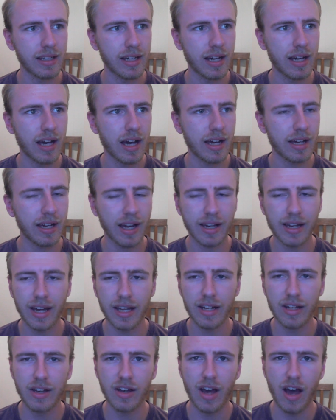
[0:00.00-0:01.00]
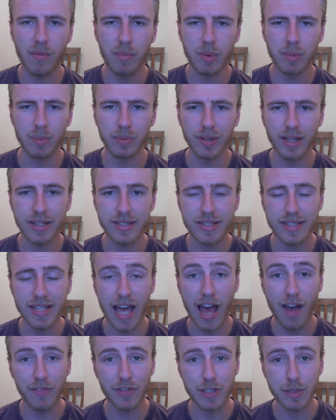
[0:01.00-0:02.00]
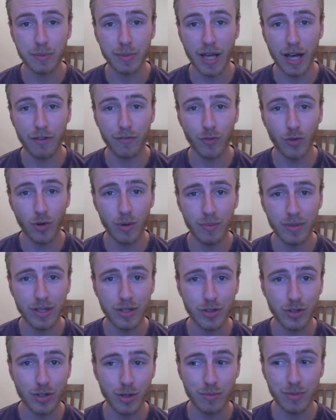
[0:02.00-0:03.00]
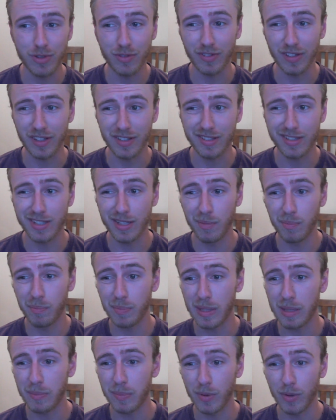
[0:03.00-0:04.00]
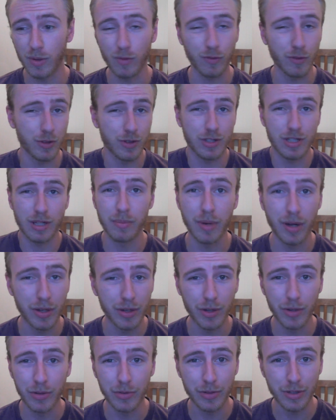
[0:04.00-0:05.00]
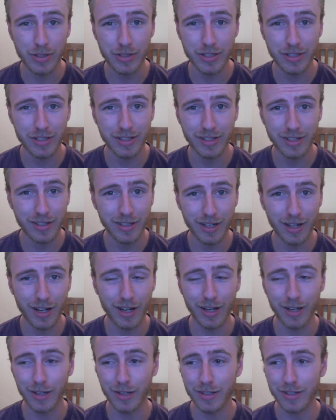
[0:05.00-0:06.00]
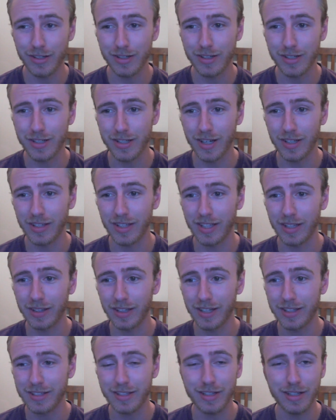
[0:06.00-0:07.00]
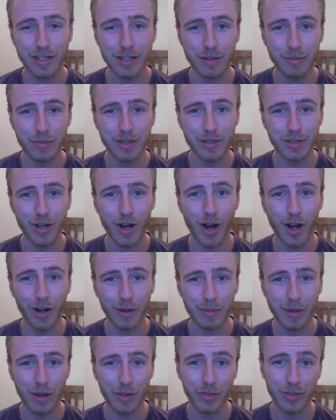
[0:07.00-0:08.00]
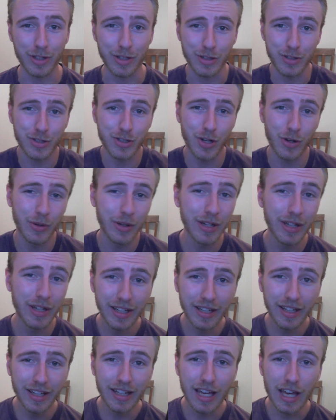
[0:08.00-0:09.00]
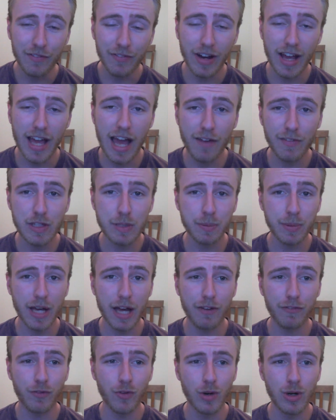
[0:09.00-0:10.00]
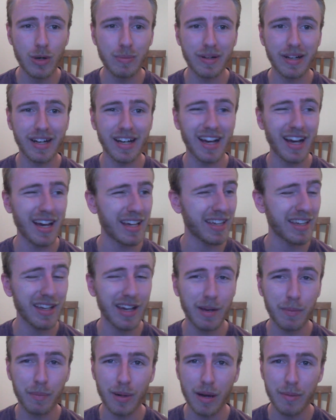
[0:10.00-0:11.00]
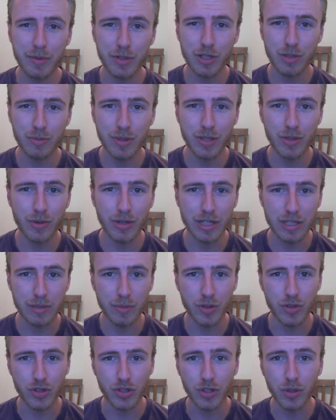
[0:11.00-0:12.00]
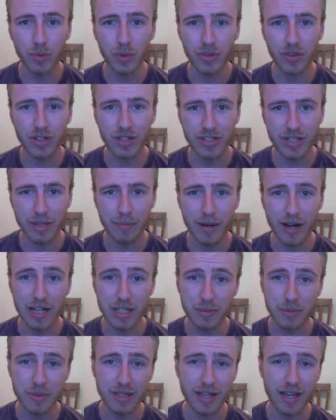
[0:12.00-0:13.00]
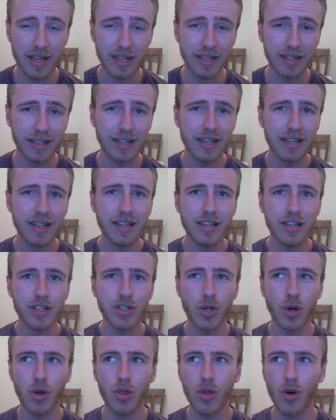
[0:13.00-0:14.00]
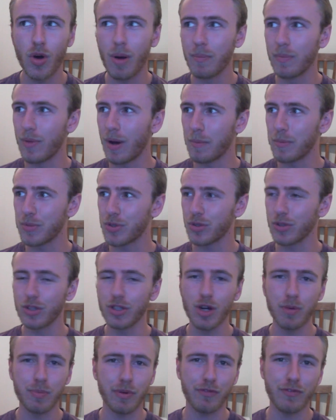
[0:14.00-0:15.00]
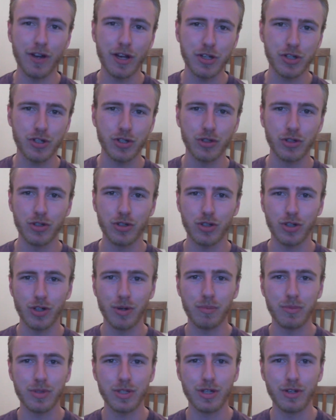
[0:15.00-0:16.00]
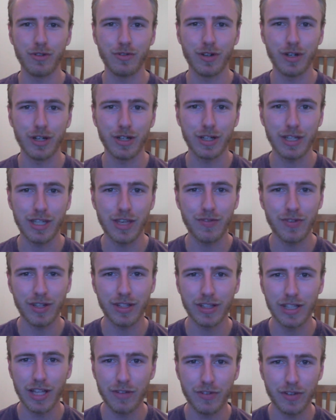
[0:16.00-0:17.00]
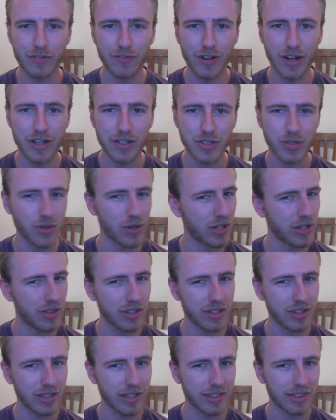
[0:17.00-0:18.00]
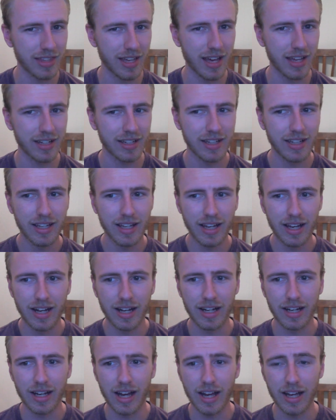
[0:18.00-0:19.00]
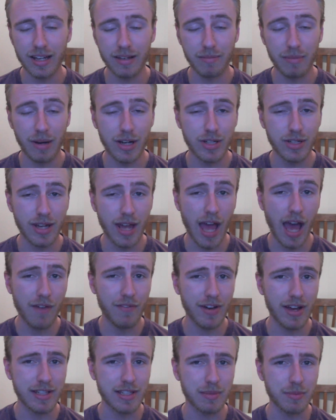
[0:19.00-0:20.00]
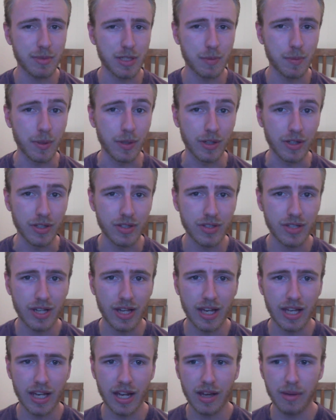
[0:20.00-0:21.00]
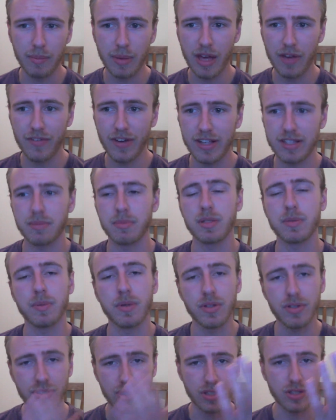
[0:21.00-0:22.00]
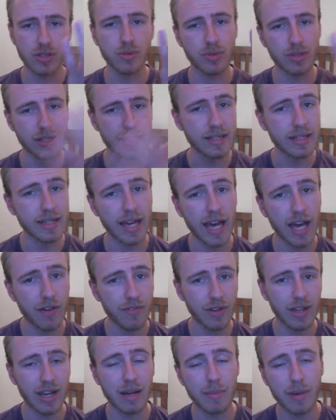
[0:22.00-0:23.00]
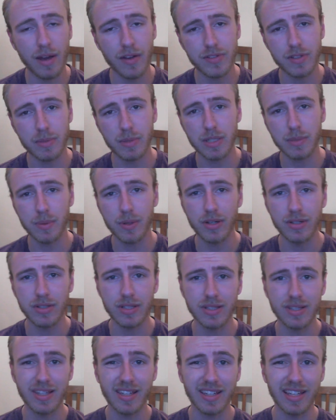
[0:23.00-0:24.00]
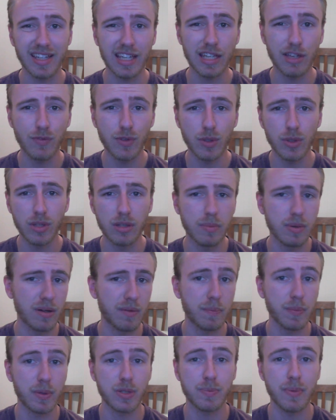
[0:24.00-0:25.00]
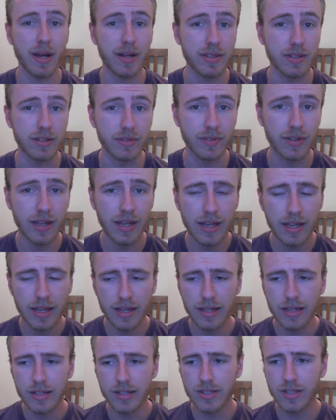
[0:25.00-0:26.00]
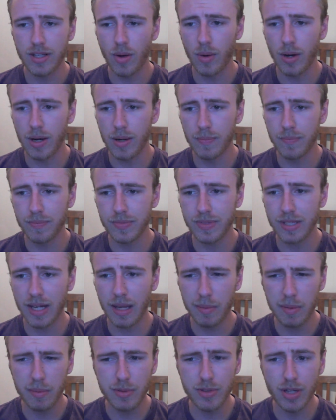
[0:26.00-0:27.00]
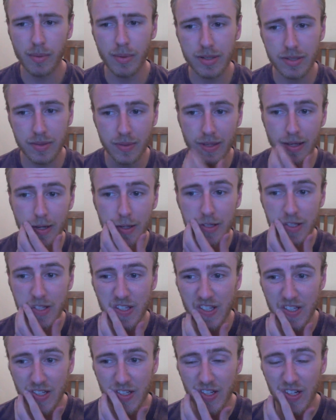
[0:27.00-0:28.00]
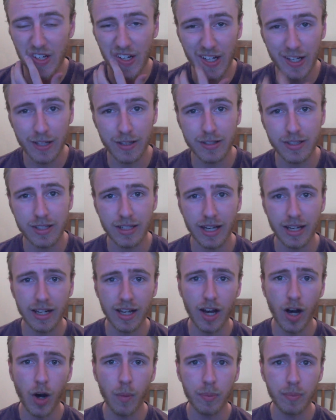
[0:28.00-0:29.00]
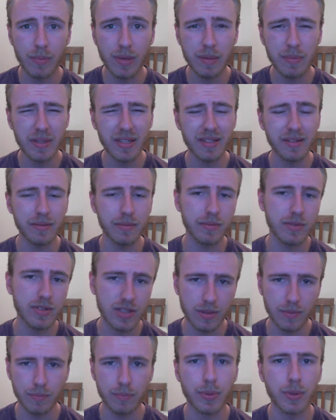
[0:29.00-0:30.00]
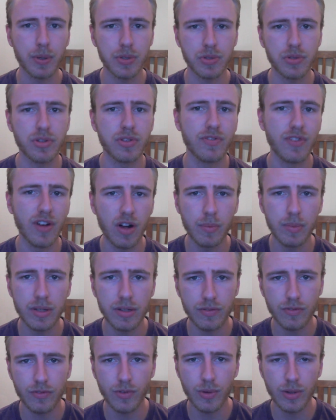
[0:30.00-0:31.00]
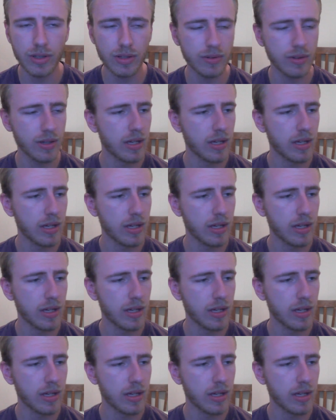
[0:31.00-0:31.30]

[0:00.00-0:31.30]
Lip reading: I've been blessed to have this platform in terms of like some people, for some unknown reason, decide they'd like to hear me talk about things. So if I have this platform, I probably should be doing as much good with it as I possibly can. So although I'm certainly no professional in terms of giving life advice or anything like that, I have had some experience, and I may have had some experience that you didn't have, and I may have some experiences that can give you a little bit of perspective. So today I'm going to be talking about something else to kind of help maybe some personal development for you,